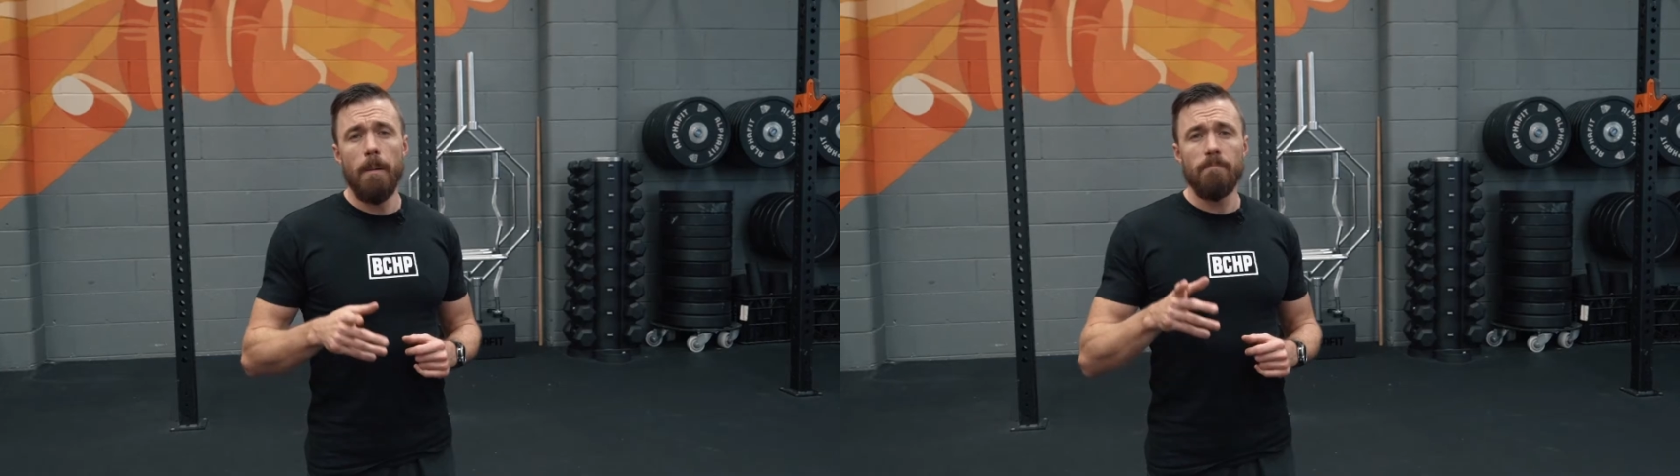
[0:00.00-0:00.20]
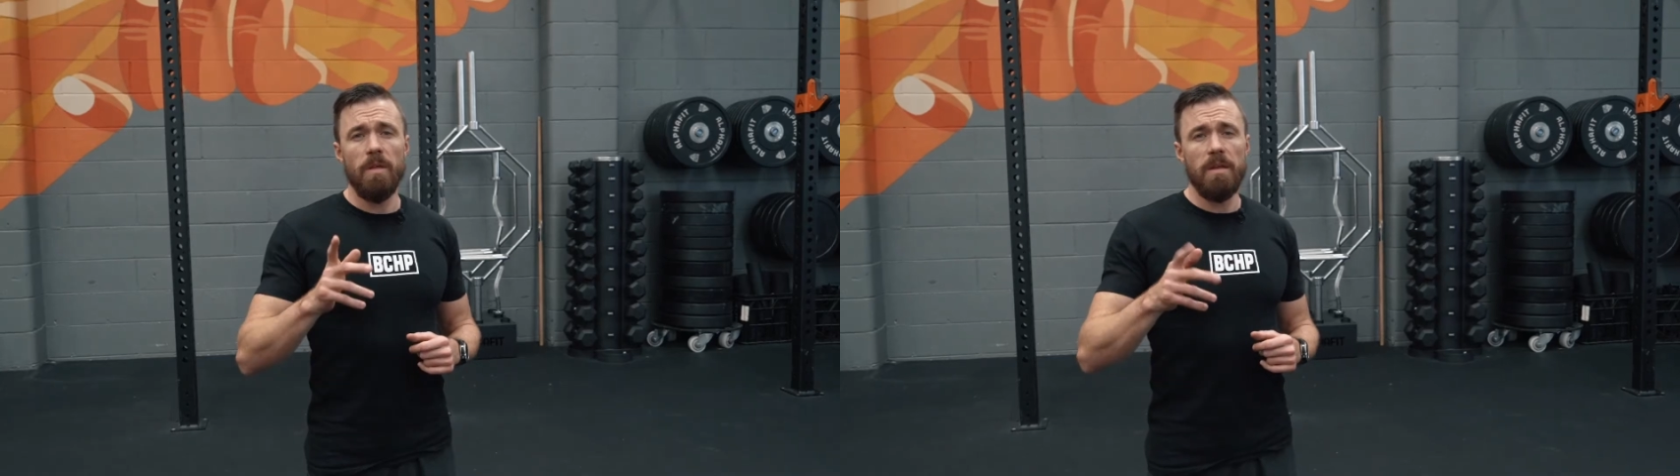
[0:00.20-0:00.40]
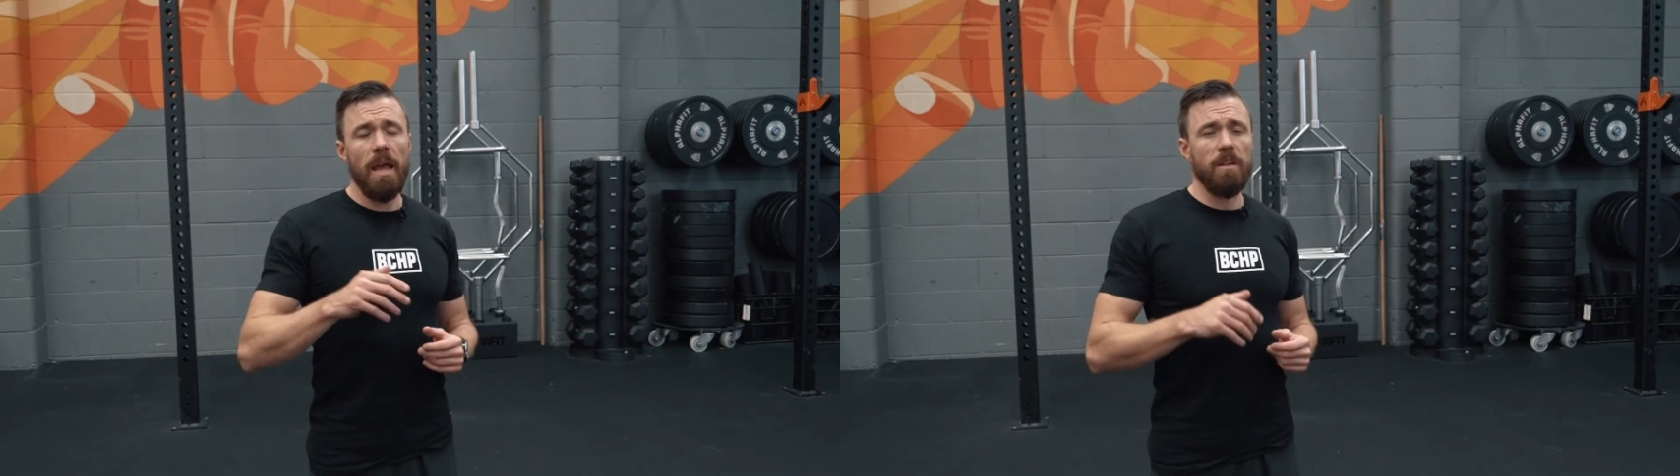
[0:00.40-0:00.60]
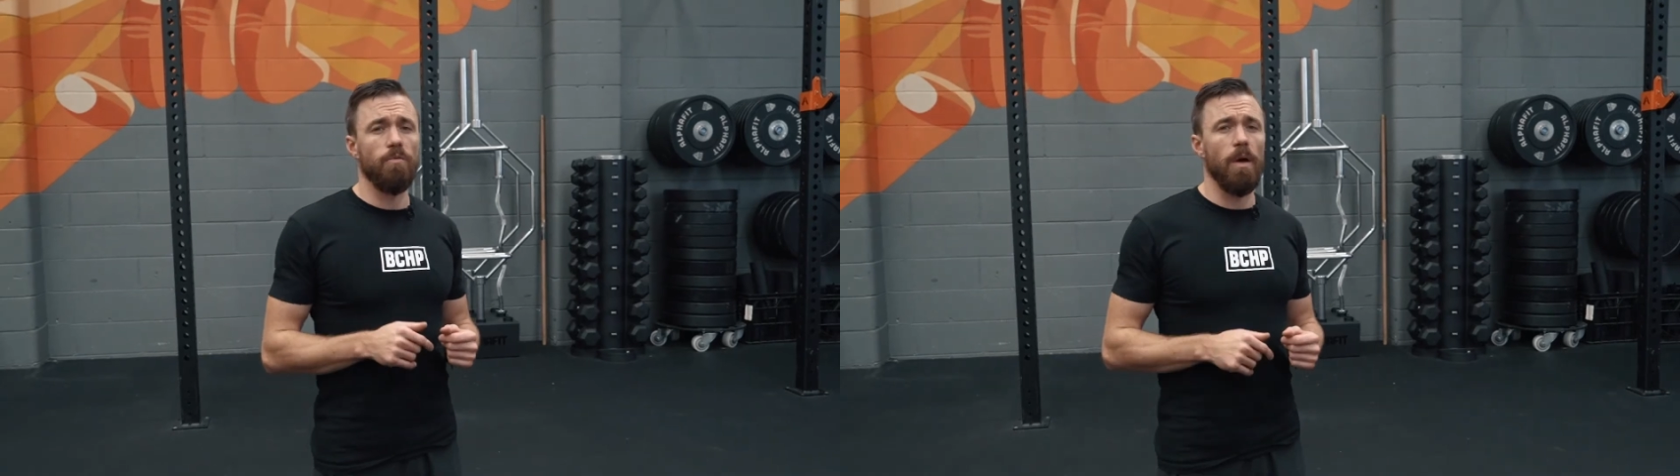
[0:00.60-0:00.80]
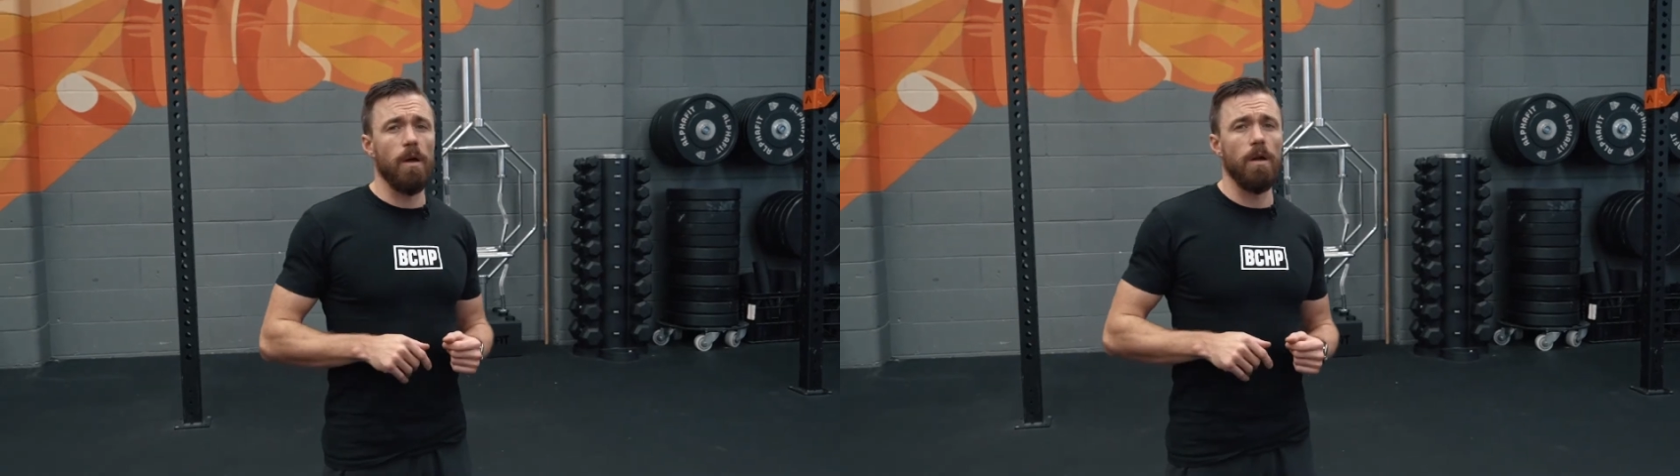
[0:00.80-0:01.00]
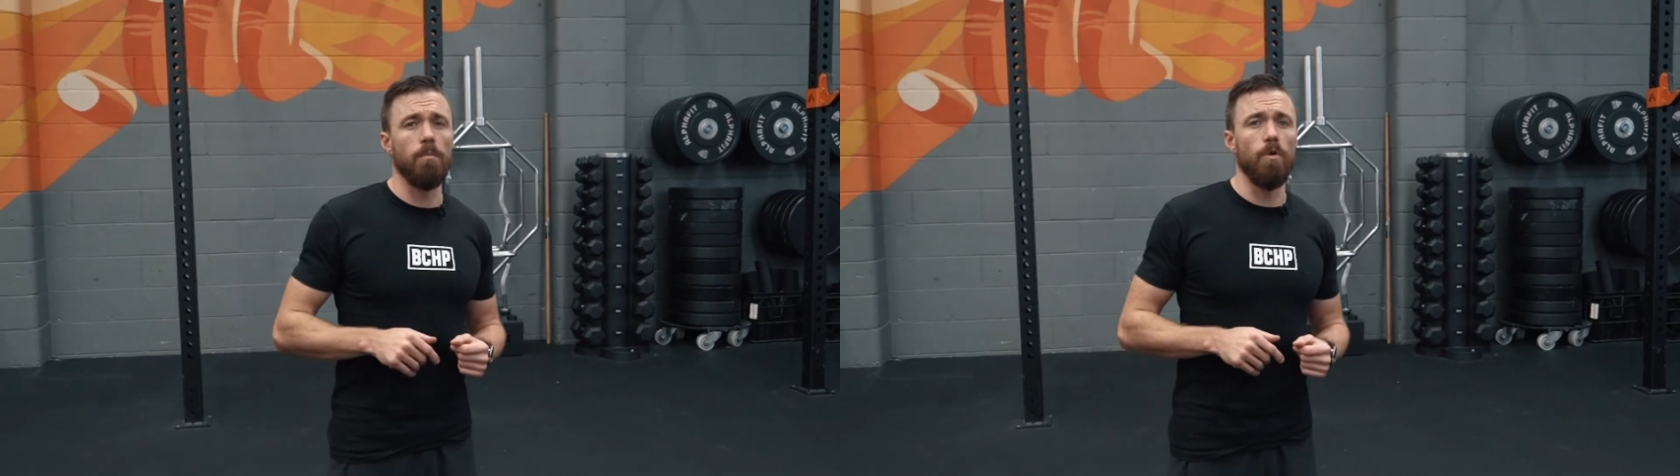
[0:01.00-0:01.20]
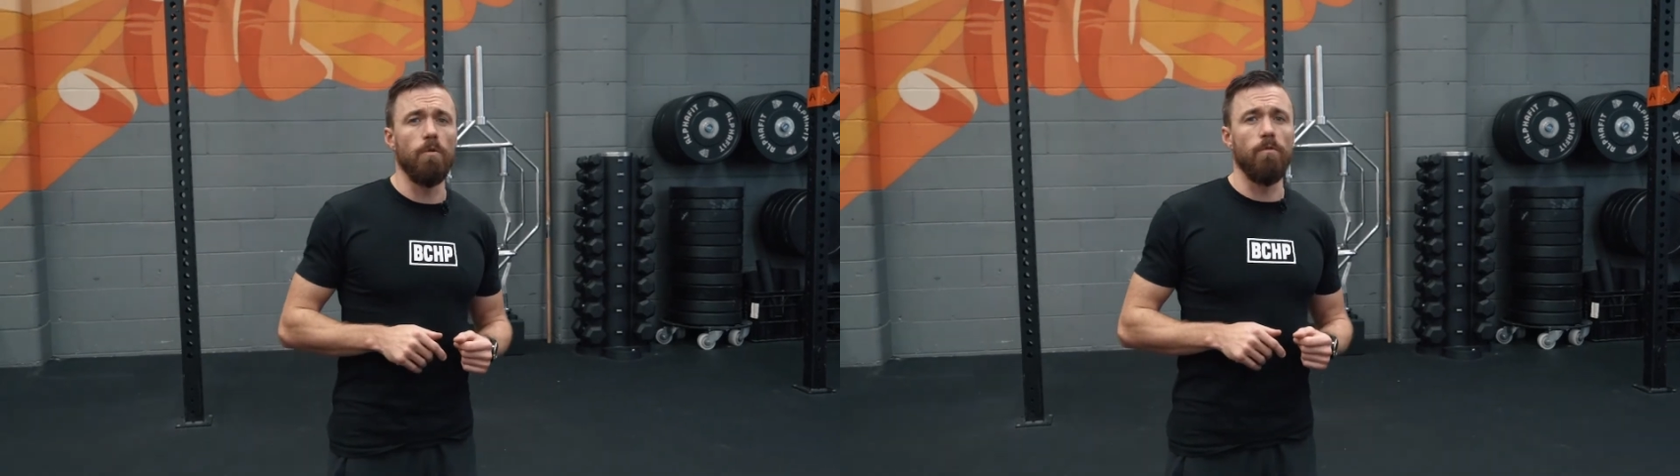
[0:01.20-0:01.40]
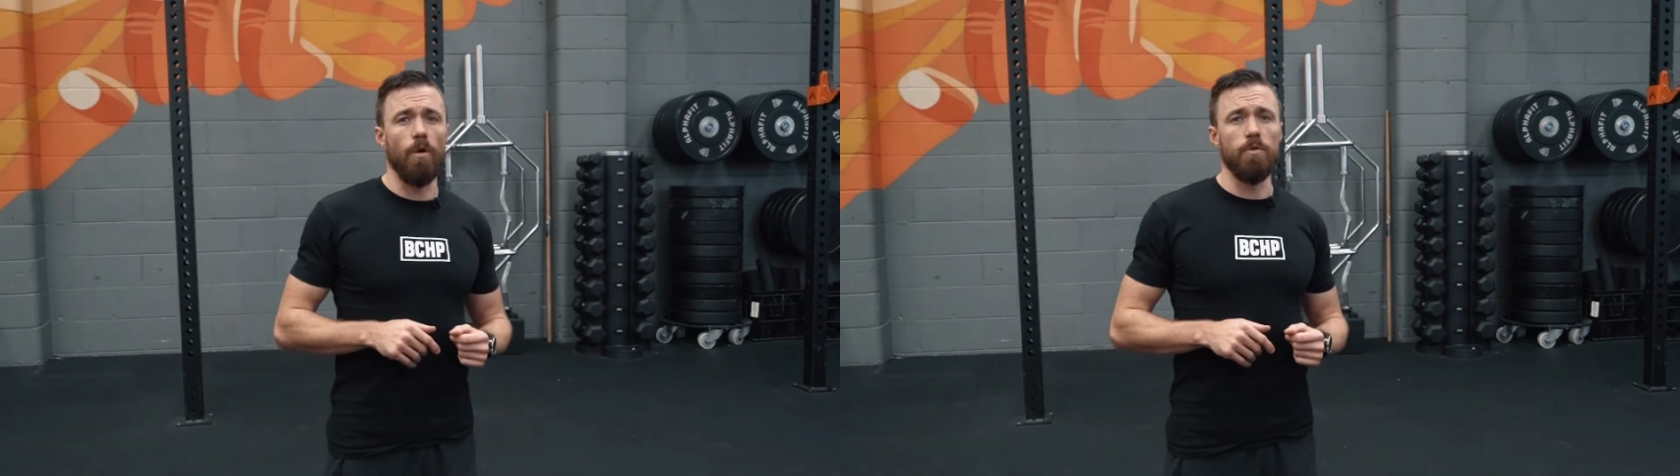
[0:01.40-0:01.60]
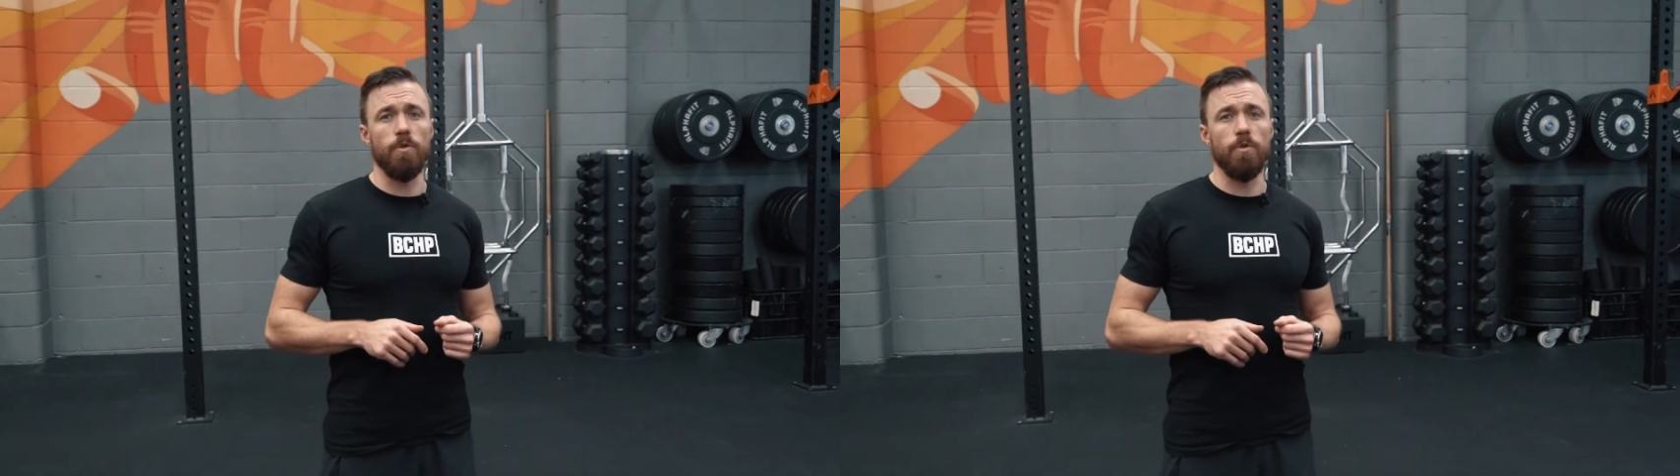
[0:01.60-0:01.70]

The next we're going to move on